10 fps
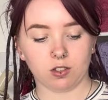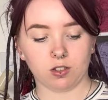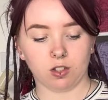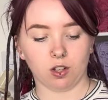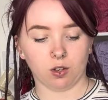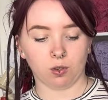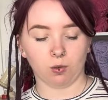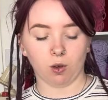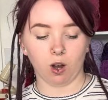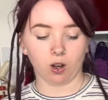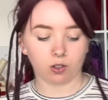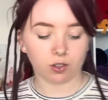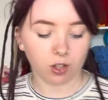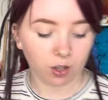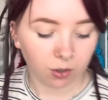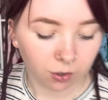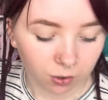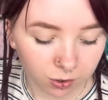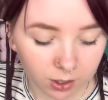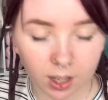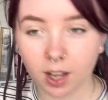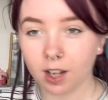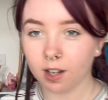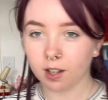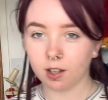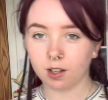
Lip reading: 2 octos in